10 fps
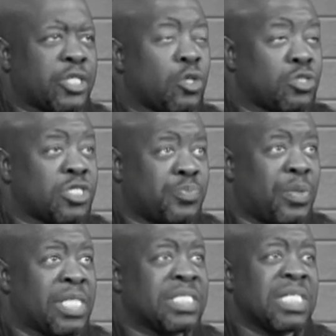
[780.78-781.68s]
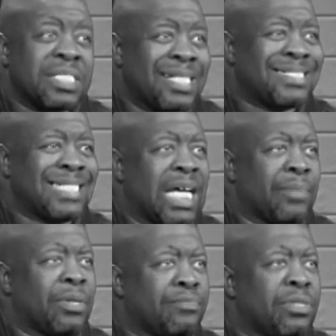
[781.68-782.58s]
chose this place that
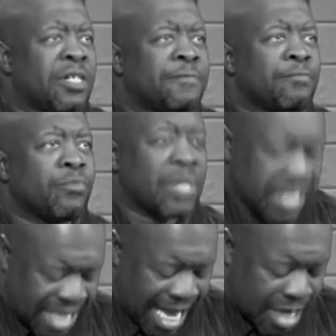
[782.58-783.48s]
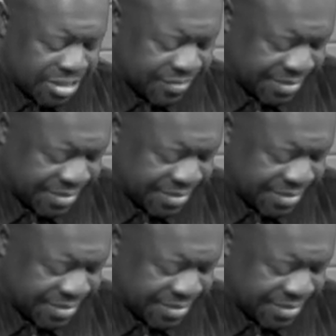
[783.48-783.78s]
Solomon built as a house of